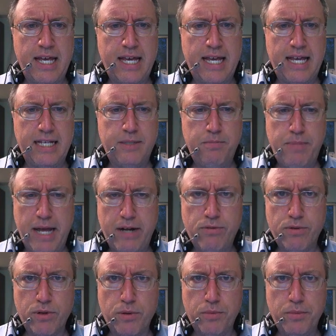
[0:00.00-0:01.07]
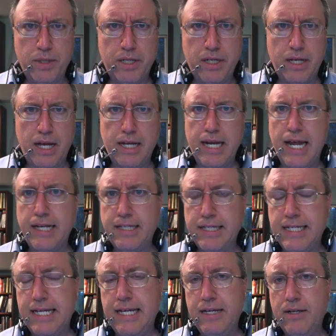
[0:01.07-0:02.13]
is bedroom an
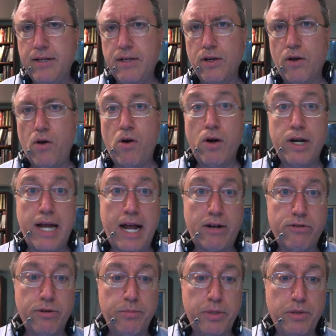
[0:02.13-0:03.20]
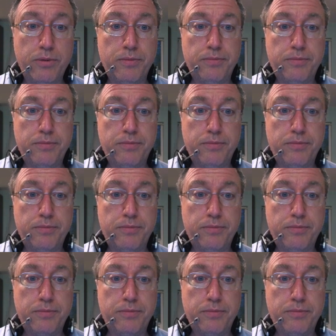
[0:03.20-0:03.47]
entity or an attribute?